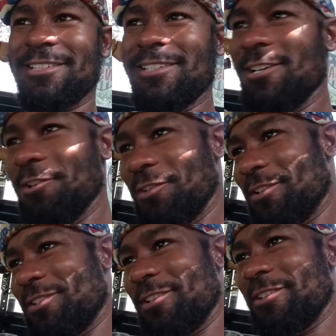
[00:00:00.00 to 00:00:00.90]

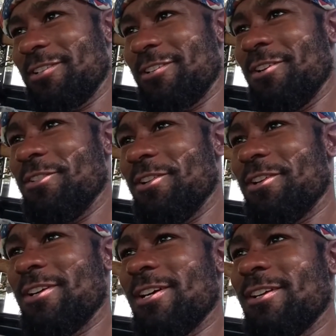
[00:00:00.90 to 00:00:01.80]
The